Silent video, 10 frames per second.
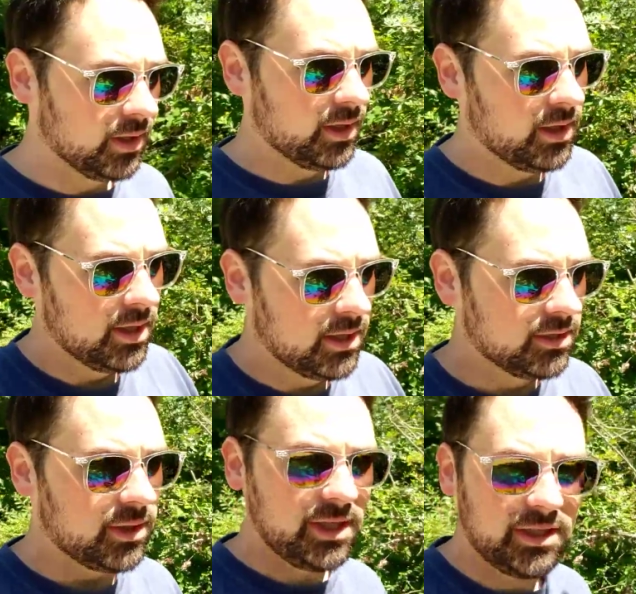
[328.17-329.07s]

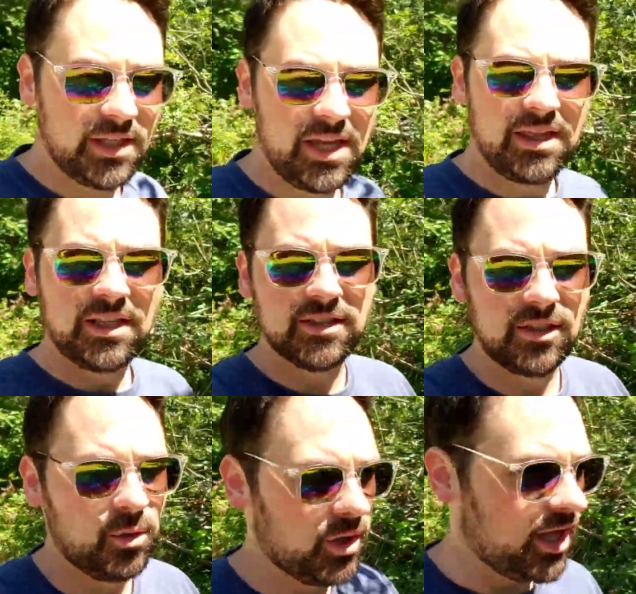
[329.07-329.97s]
I'd say this
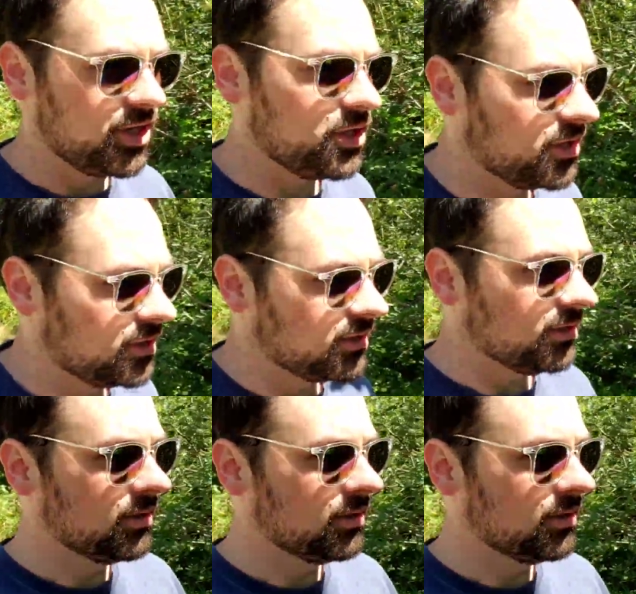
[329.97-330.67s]
location